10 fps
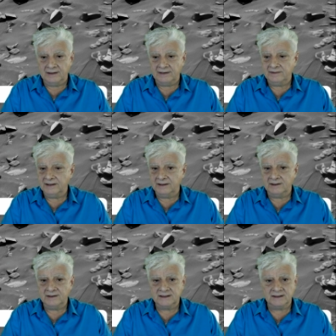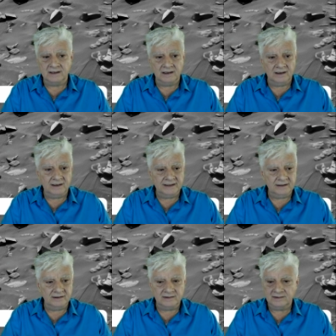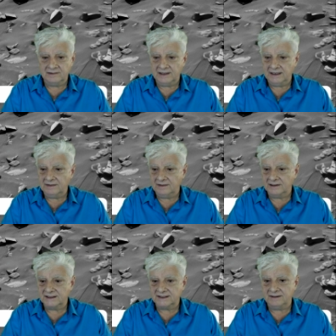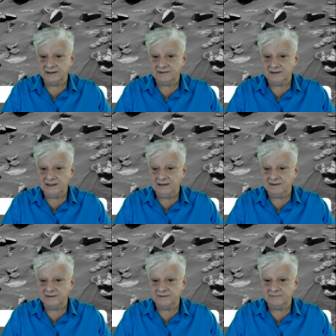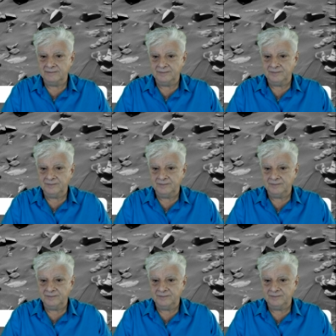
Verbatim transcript: Nothing else like it at this site either.